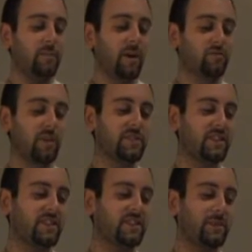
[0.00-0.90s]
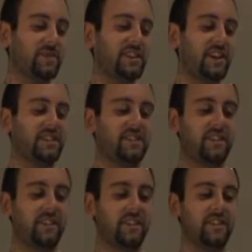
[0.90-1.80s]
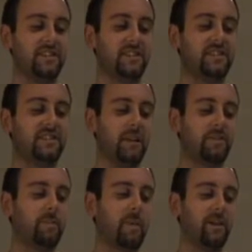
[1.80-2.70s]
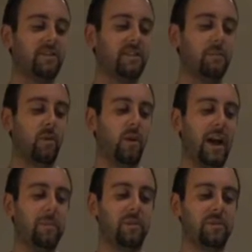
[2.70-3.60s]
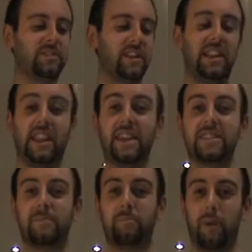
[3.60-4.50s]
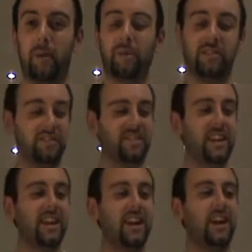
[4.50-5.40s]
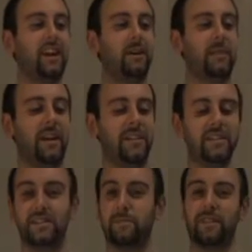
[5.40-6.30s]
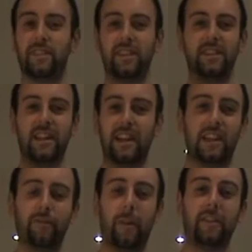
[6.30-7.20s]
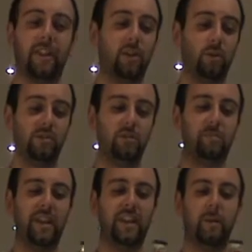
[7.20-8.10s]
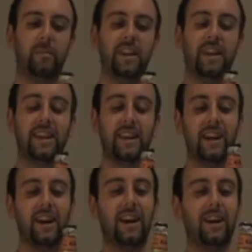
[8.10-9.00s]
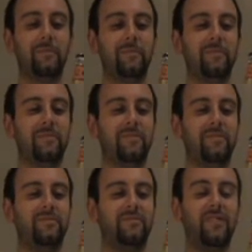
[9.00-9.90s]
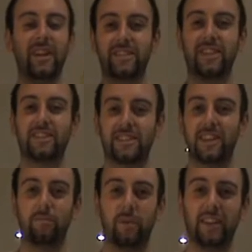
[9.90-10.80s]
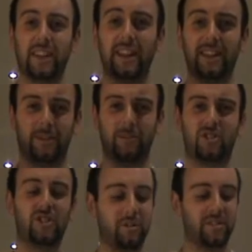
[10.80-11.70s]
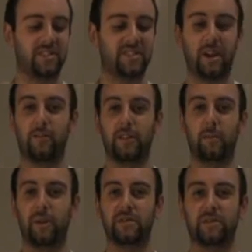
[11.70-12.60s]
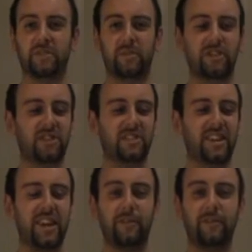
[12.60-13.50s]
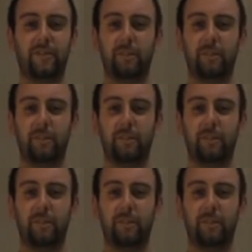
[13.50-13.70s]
Rooted in Somerset, cider to snout about. More apples, less bubbles. This is one of the things that I love about the Orchard Pig Company. They just love putting like little jokes and stuff on the bottles, which just give